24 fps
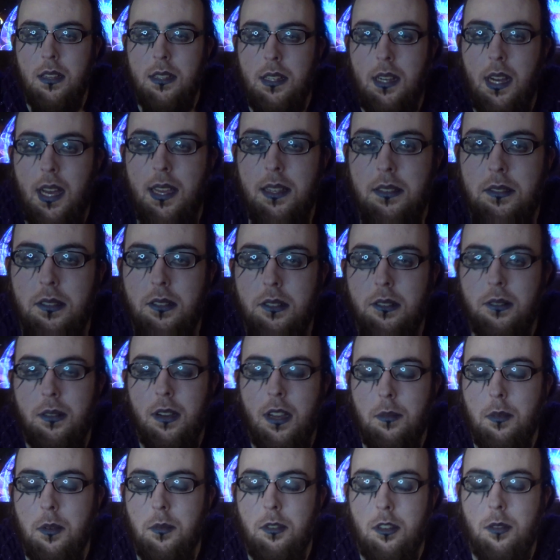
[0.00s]
I too
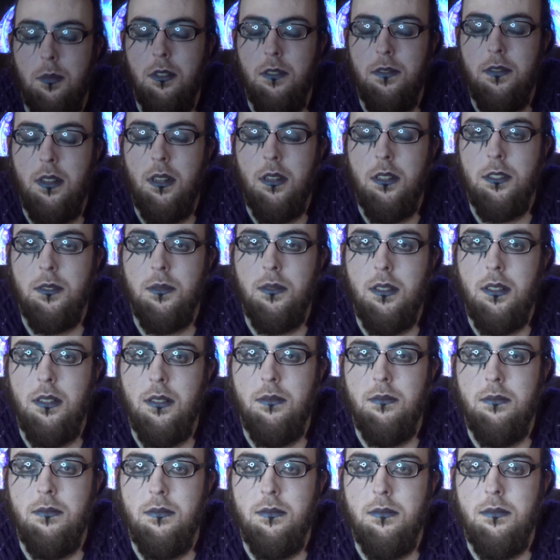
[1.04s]
am a purple Ferris wheel
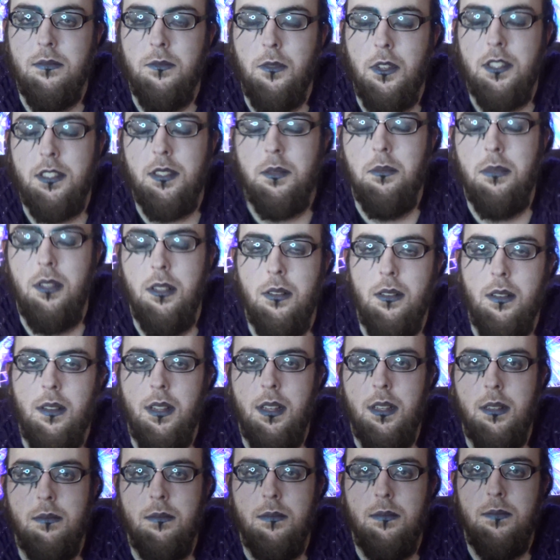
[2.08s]
with some blue in
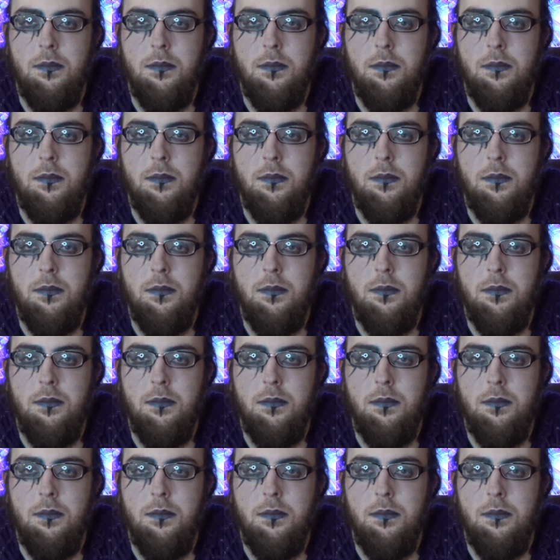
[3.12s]
it.